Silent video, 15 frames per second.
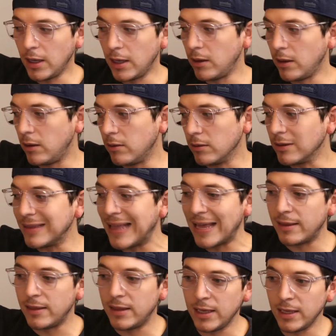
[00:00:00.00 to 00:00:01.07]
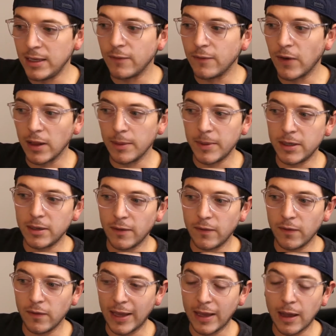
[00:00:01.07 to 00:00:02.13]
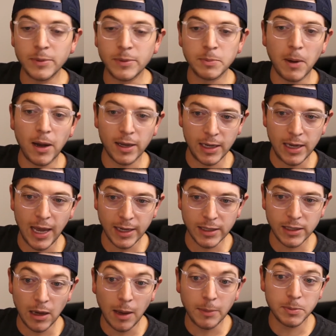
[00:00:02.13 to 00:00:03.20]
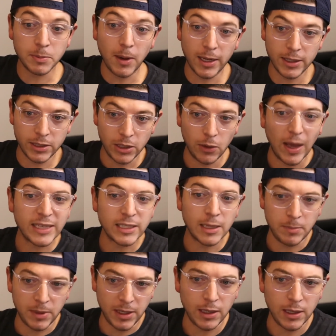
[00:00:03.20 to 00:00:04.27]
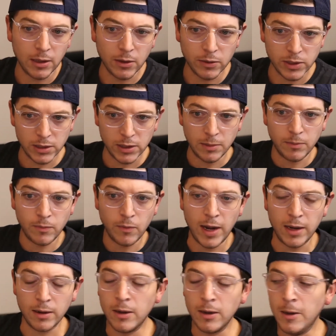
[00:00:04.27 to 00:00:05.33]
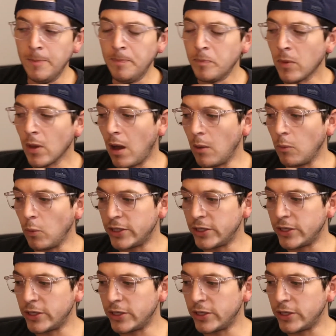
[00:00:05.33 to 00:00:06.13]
led the development of like HubSpot Connect and HubSpot's, SMB ecosystem, right? Which